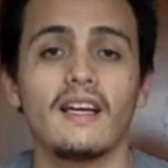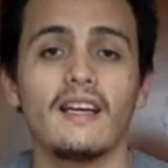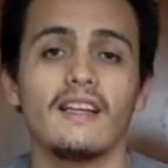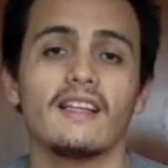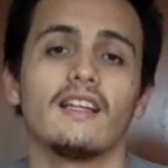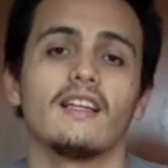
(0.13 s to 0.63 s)

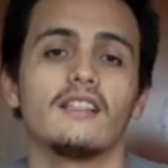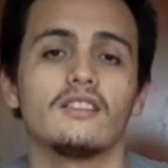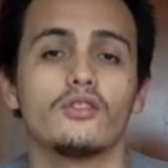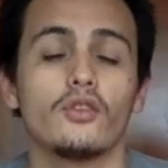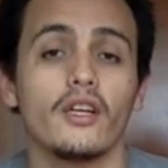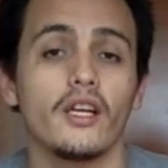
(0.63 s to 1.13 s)
Hey
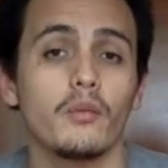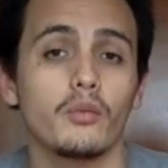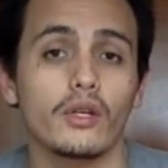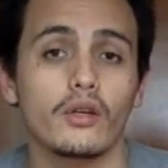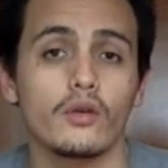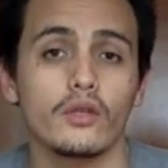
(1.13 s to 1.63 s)
guys, today I'm
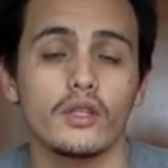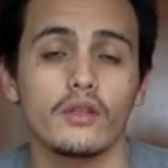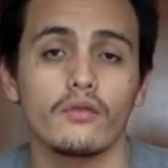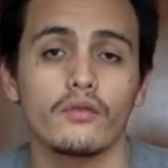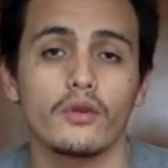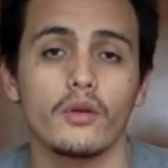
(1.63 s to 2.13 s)

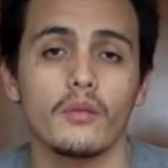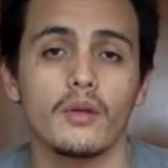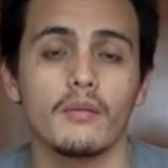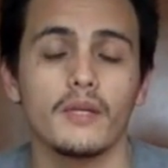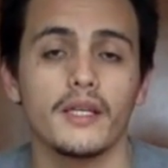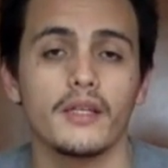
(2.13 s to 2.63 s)
recording from
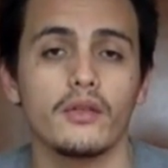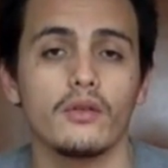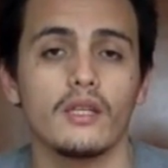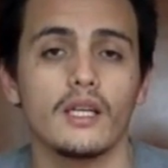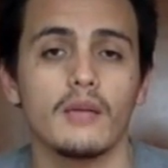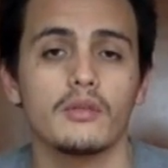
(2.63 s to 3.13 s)
my
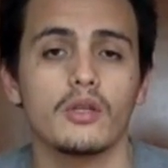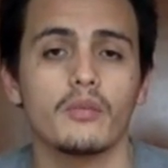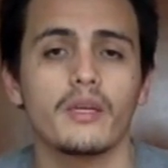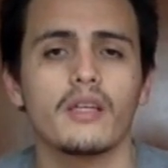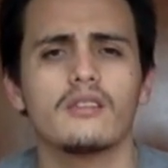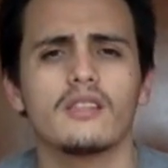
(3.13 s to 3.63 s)
new laptop
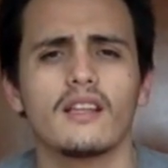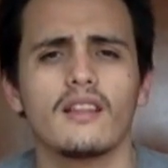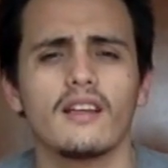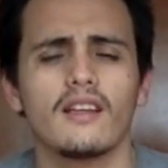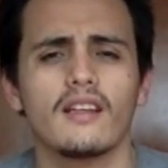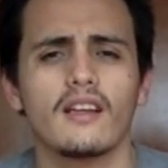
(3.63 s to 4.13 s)
because I
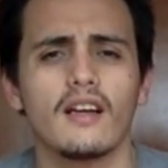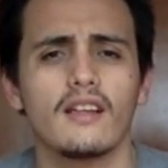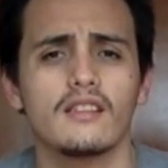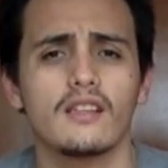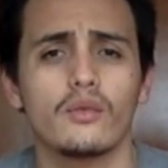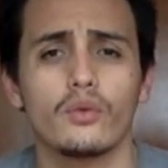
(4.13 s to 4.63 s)
think it
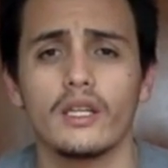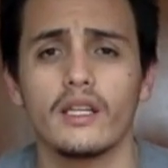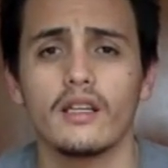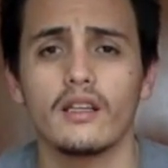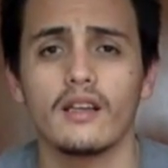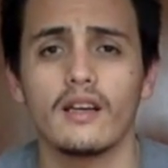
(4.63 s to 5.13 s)
has a
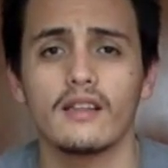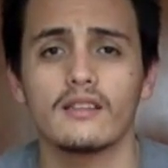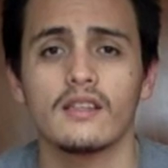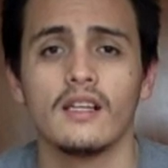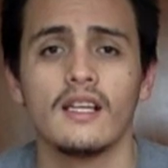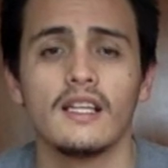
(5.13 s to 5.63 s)
really
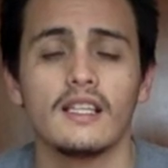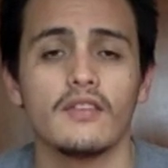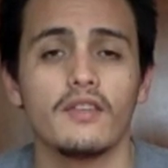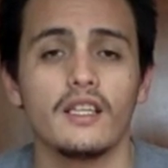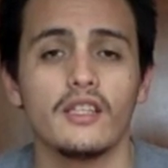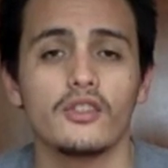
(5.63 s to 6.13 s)
nice
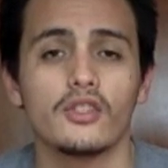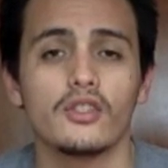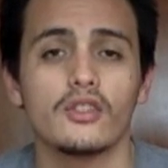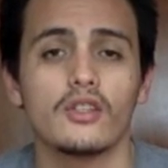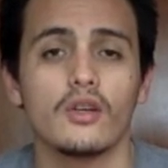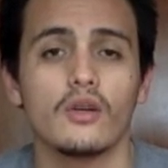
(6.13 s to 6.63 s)
definition.
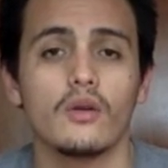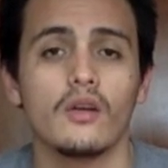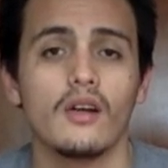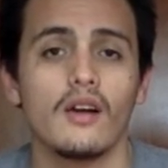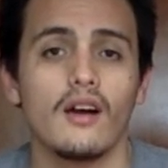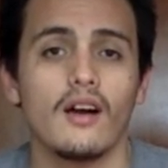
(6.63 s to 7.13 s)
So
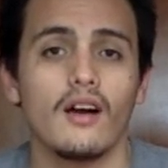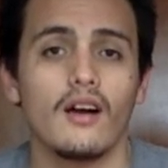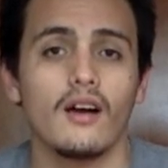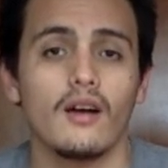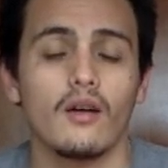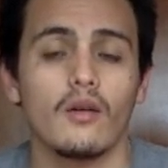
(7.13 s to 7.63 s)

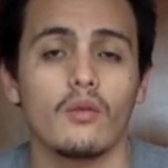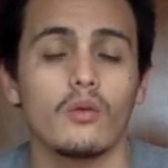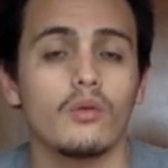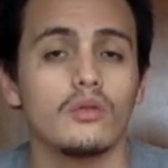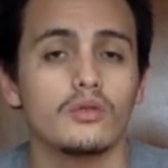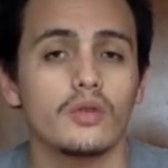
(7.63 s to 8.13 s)

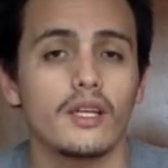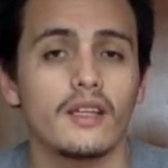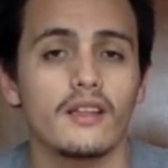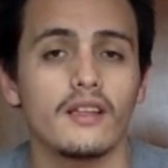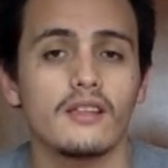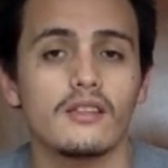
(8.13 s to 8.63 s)
we'll try
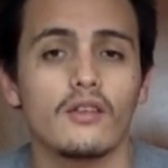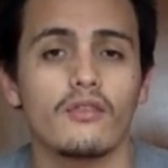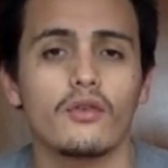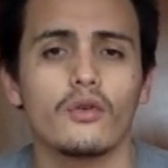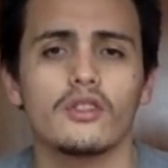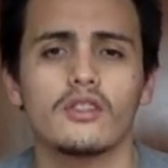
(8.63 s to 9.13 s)
this. Of
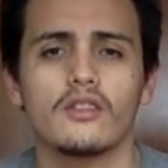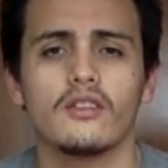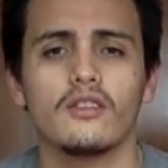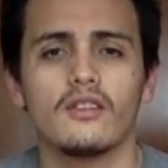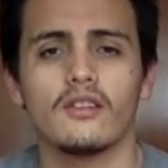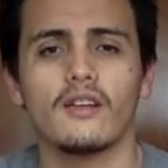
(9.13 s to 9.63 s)
course,
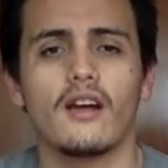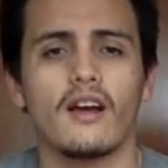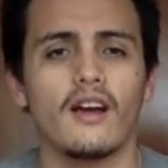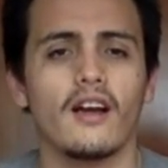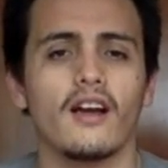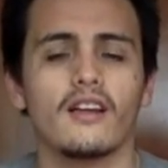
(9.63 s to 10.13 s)

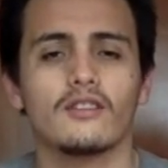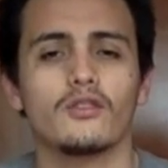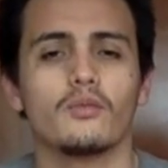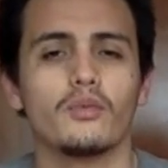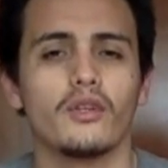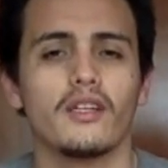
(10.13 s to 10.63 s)
I had to
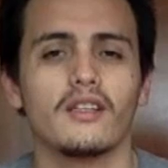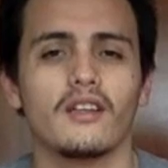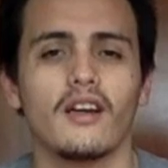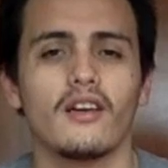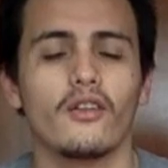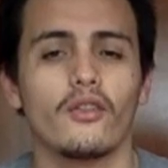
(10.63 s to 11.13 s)
put it
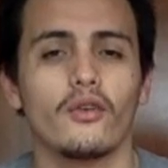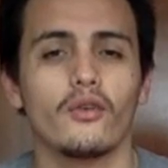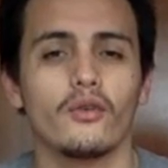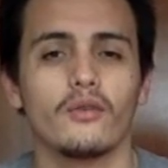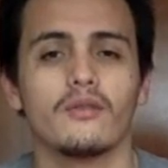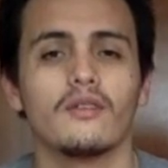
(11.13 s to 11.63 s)

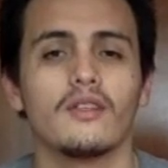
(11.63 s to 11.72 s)
another